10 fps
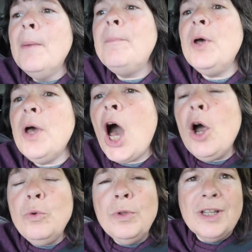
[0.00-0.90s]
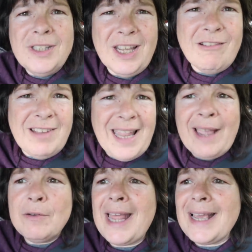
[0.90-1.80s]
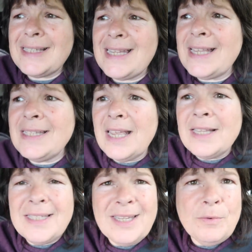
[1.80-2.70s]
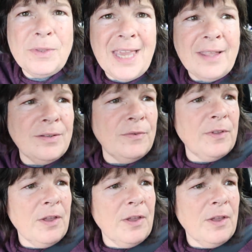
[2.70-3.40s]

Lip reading: but owners are allowed access until the end of